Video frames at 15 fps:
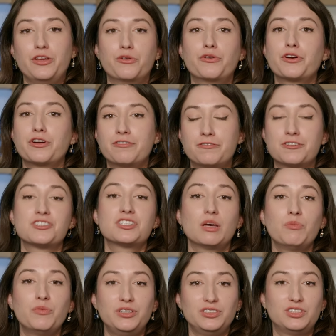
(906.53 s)
in order for
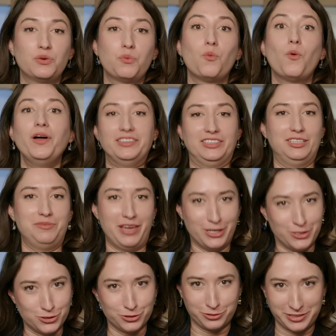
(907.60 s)
someone to want to
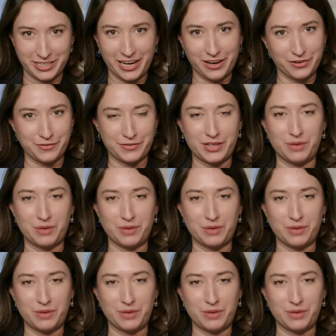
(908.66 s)
make jewelry out of